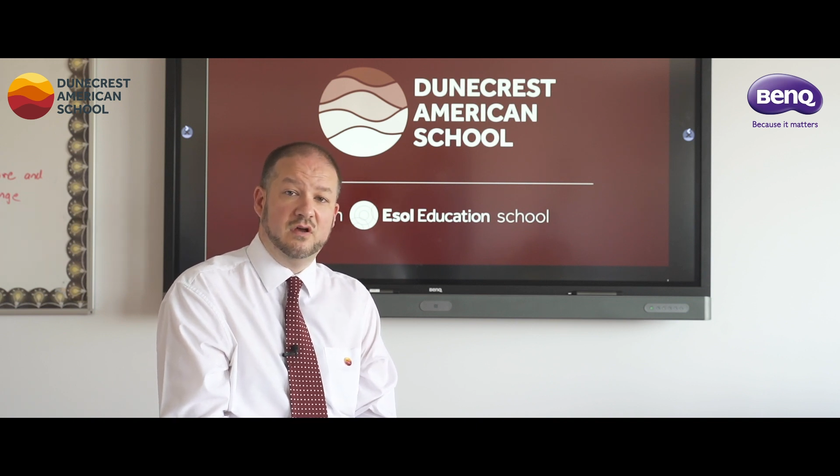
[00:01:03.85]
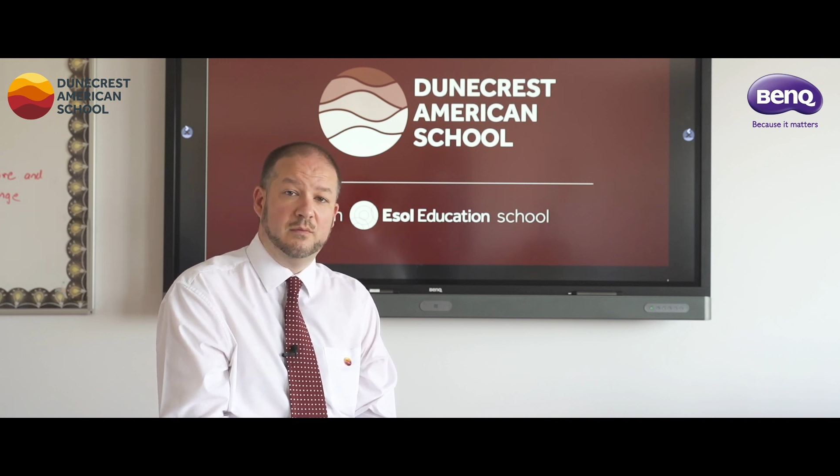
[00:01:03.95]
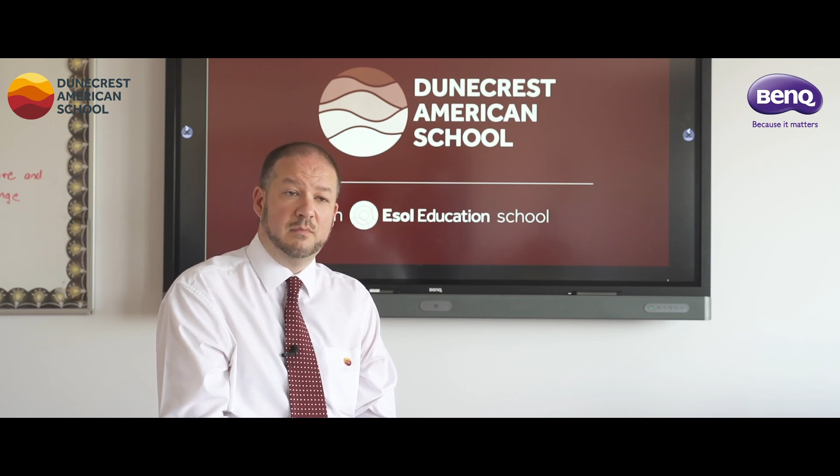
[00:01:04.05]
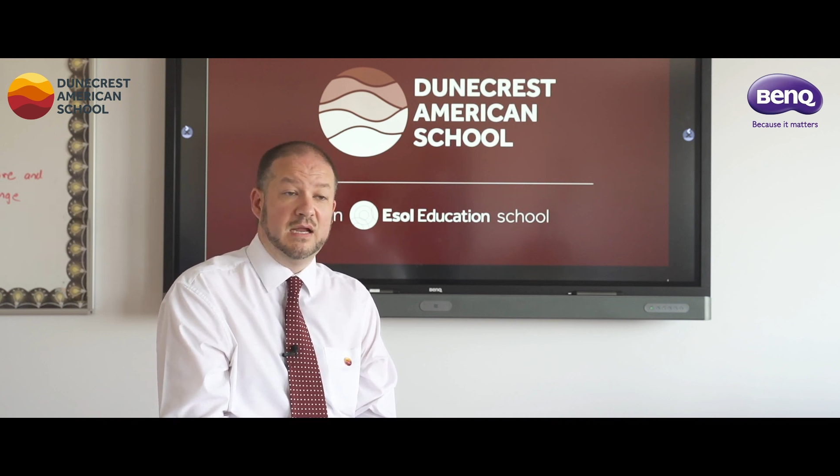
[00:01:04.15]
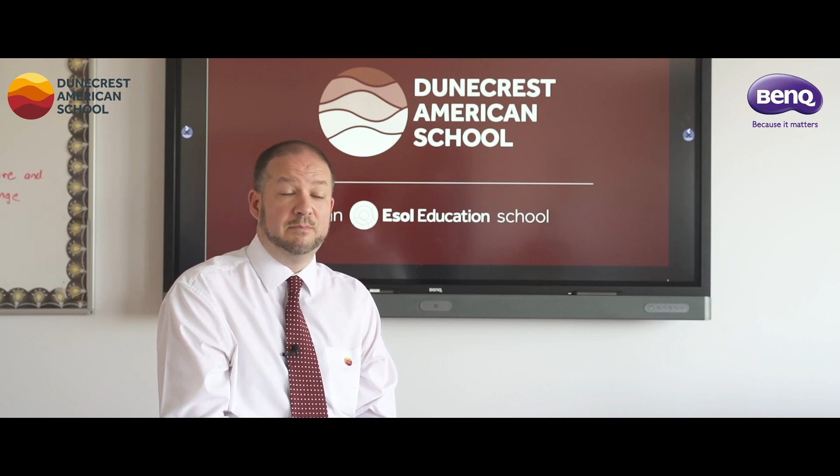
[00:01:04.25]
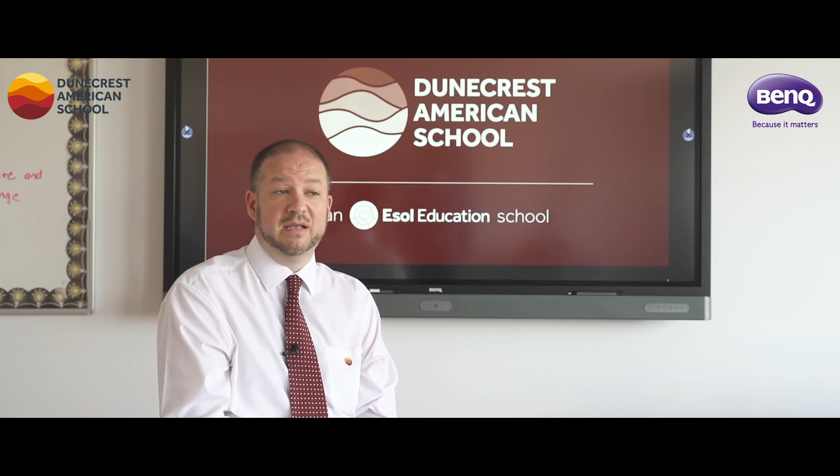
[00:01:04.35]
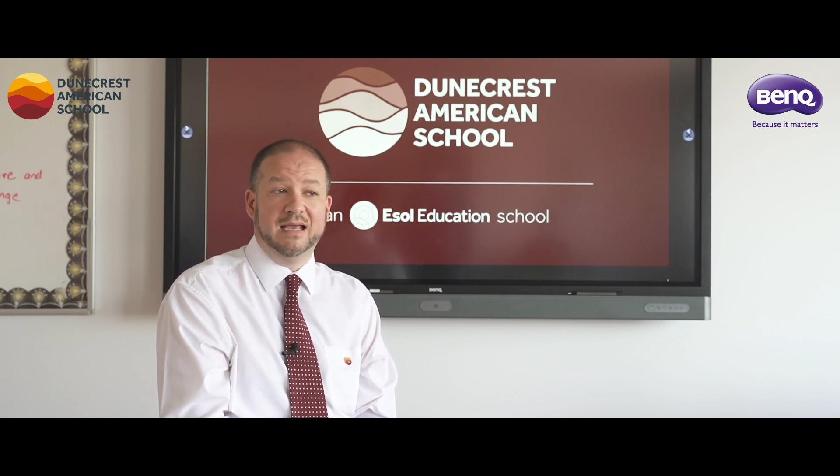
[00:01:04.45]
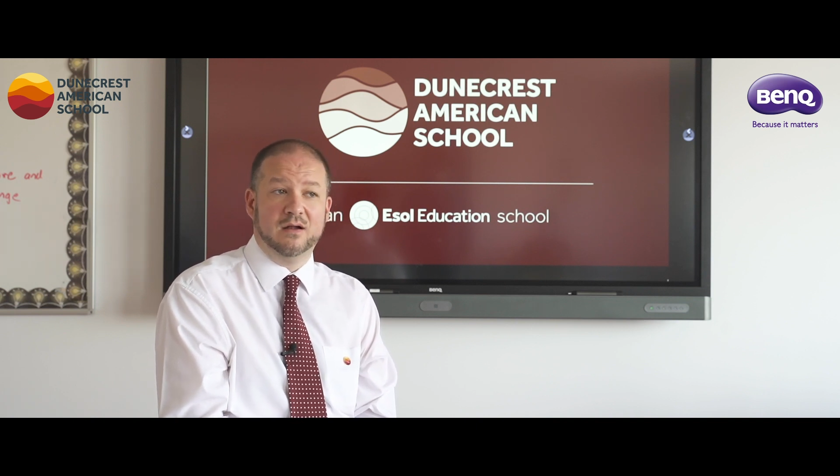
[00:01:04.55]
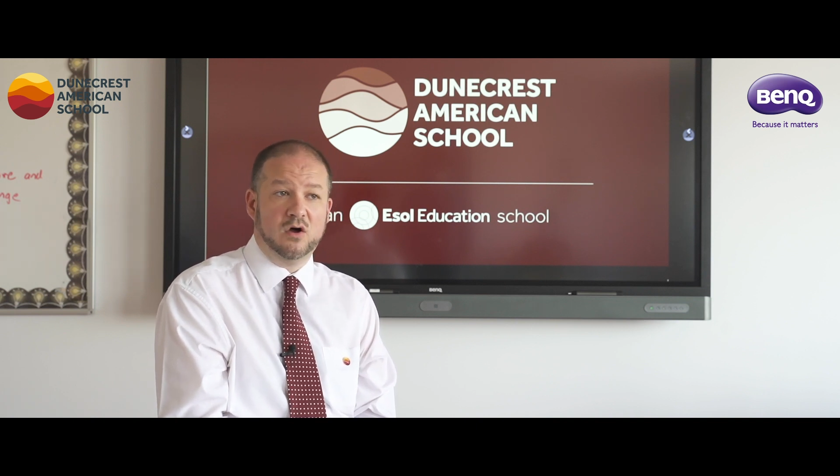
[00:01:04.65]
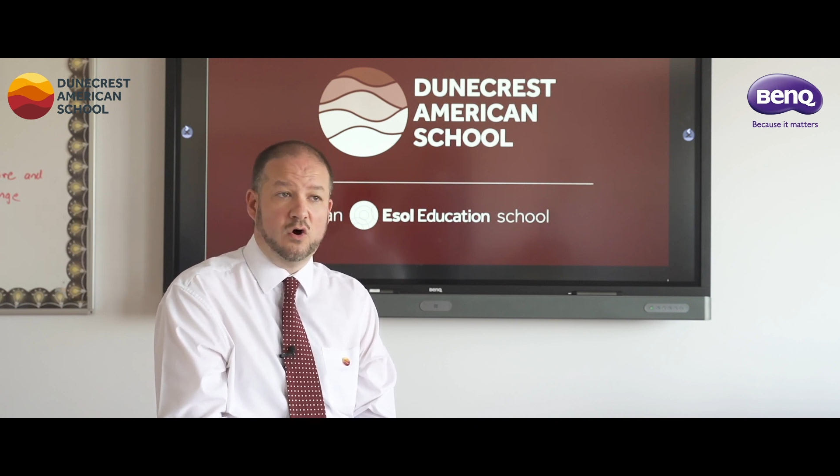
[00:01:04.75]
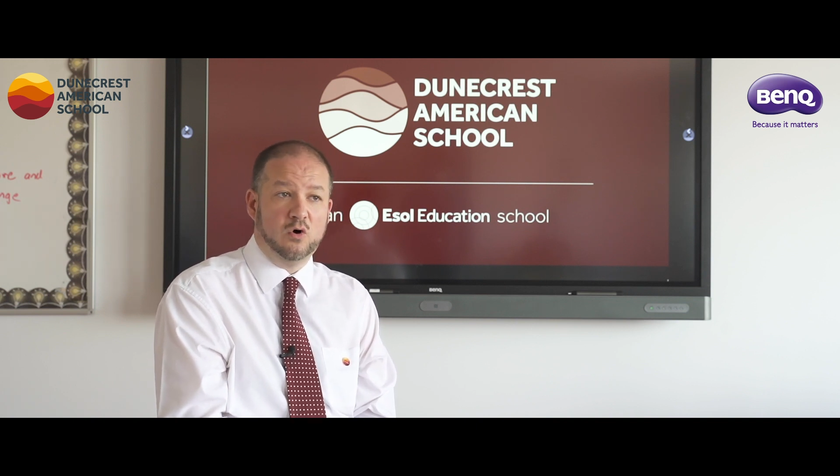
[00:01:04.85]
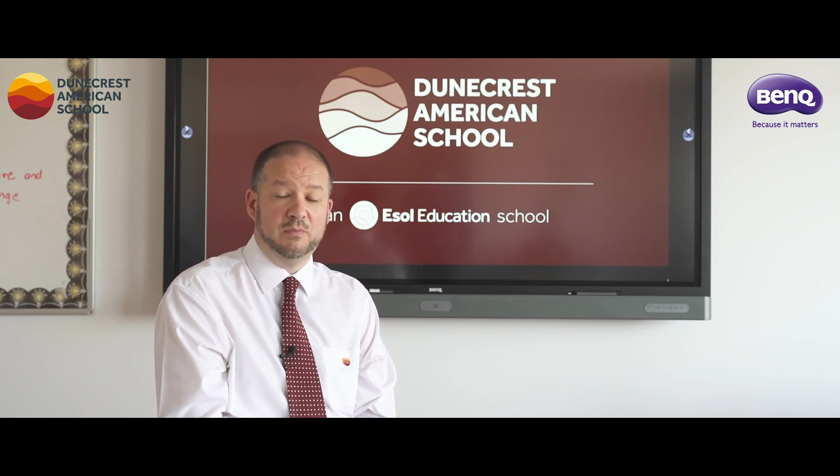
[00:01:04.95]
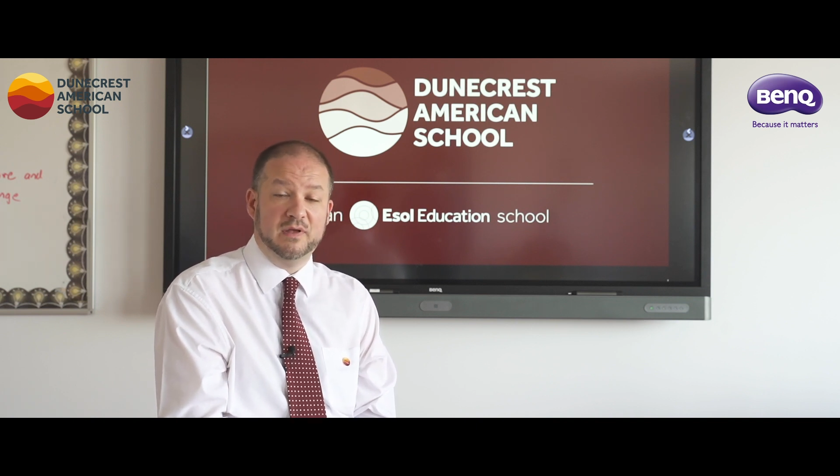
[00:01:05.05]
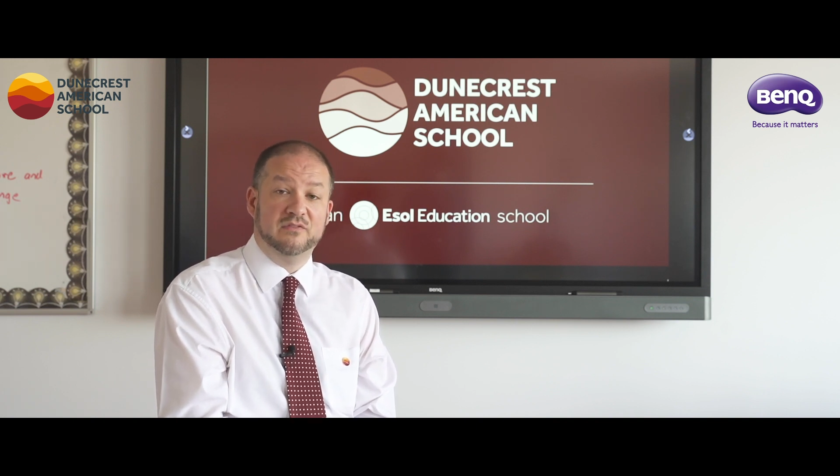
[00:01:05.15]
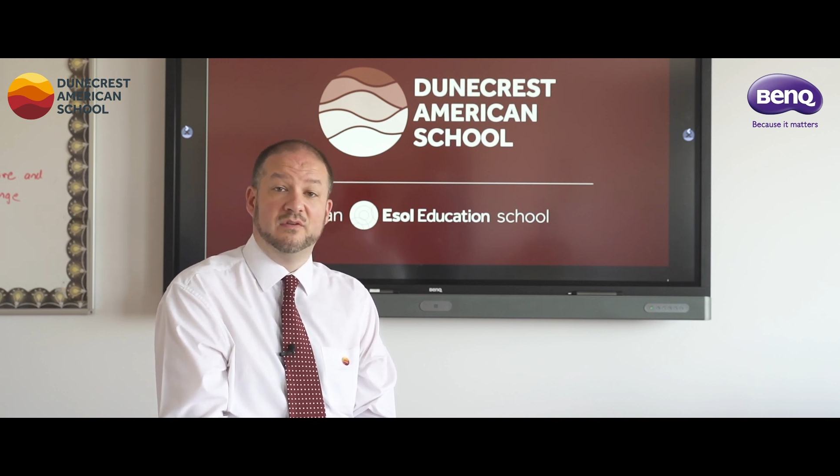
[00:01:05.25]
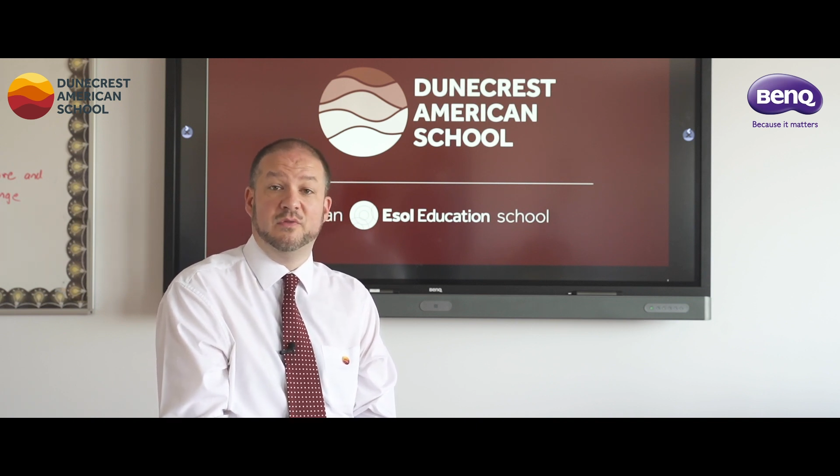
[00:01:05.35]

might be at home, and some